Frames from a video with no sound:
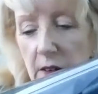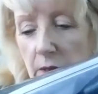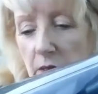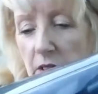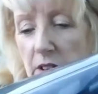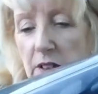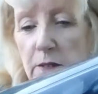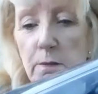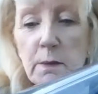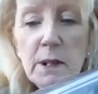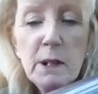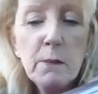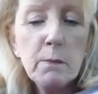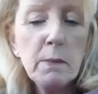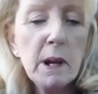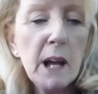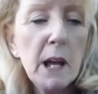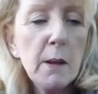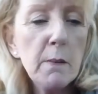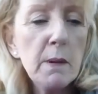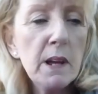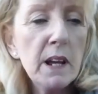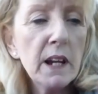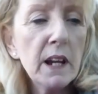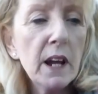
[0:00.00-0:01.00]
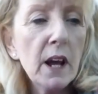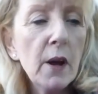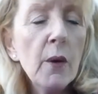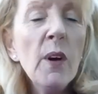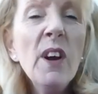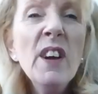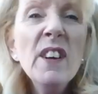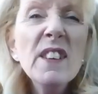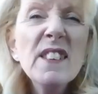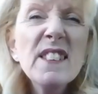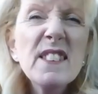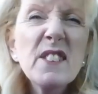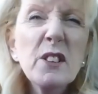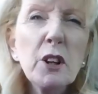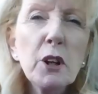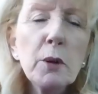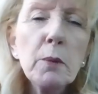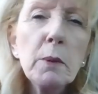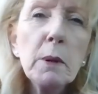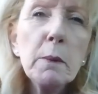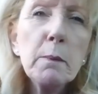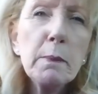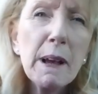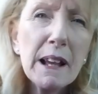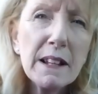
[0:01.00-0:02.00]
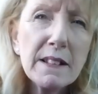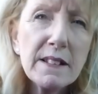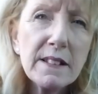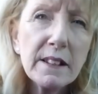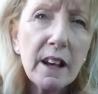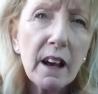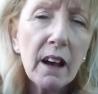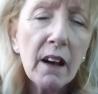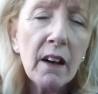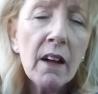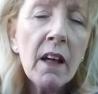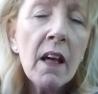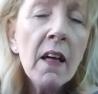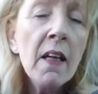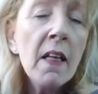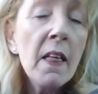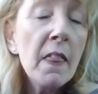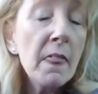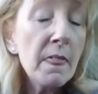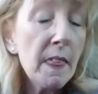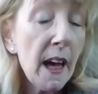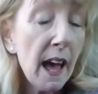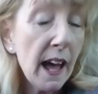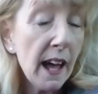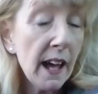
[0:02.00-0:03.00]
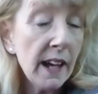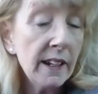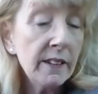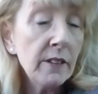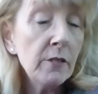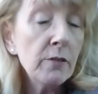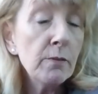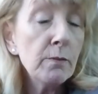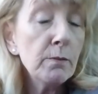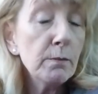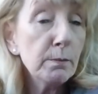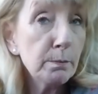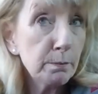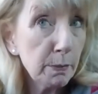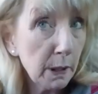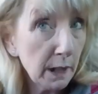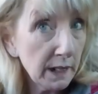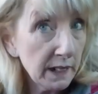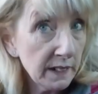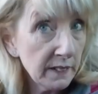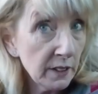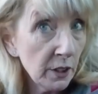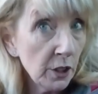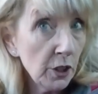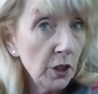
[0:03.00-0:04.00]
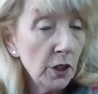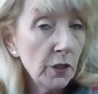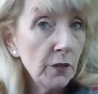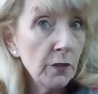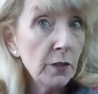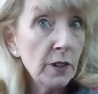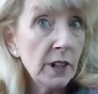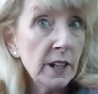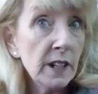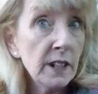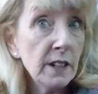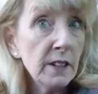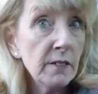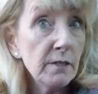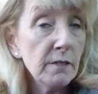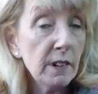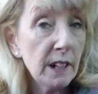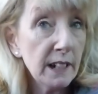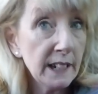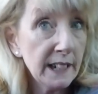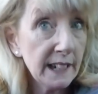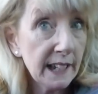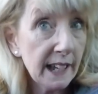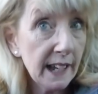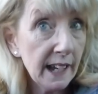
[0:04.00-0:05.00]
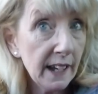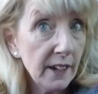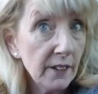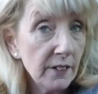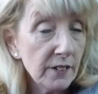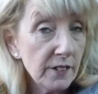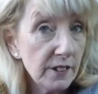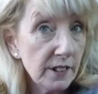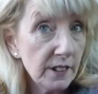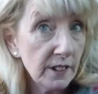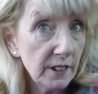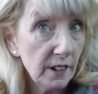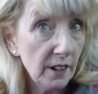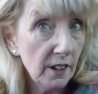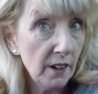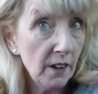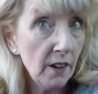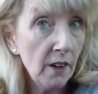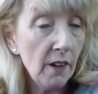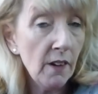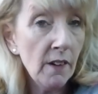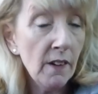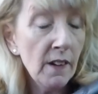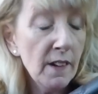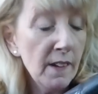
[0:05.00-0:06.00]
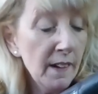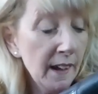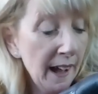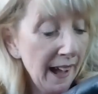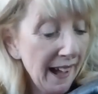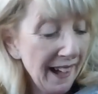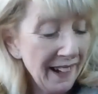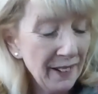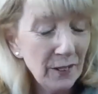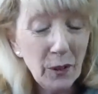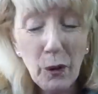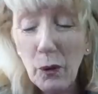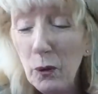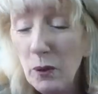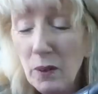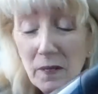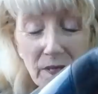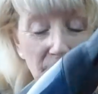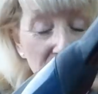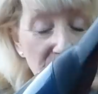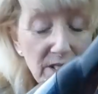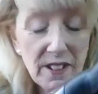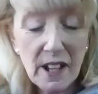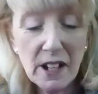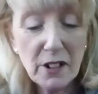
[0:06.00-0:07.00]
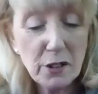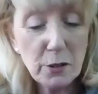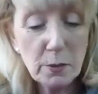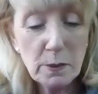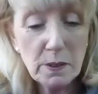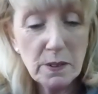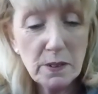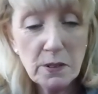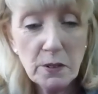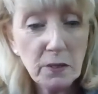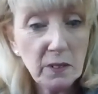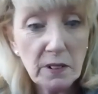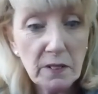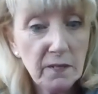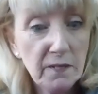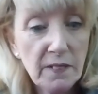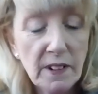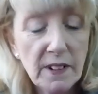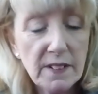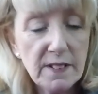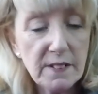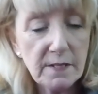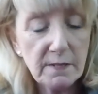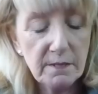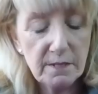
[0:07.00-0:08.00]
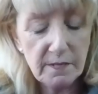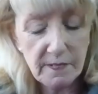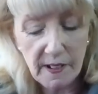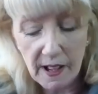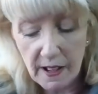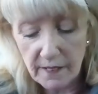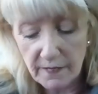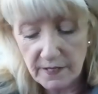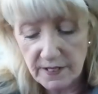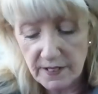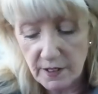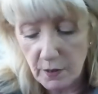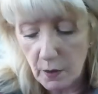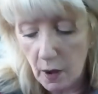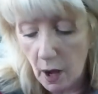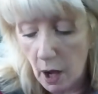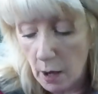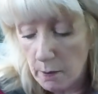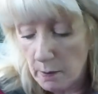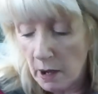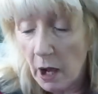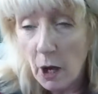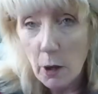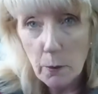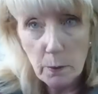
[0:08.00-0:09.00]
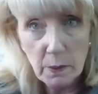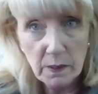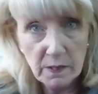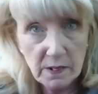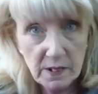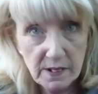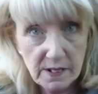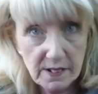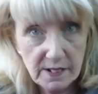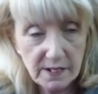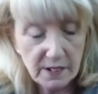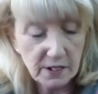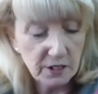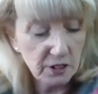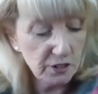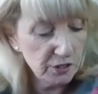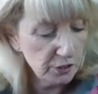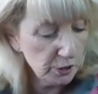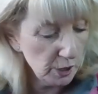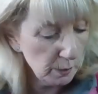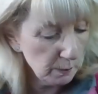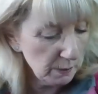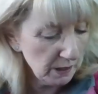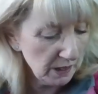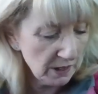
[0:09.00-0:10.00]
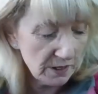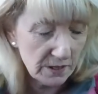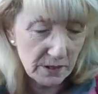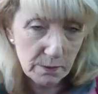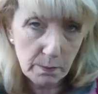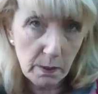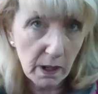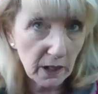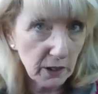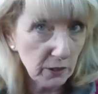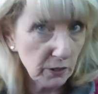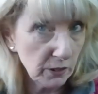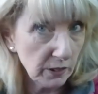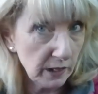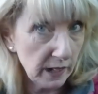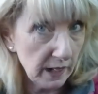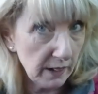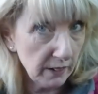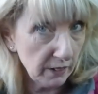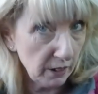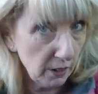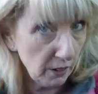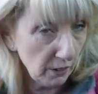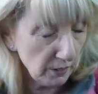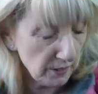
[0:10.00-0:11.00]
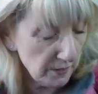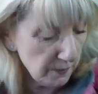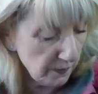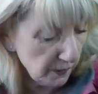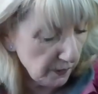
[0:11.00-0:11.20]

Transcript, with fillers: give this mean baby a go it's got to be better than plugging the hoover in running it out to your car and all of the attachments and all the fuss and faff so I'm hoping this is going to do it because by god our car's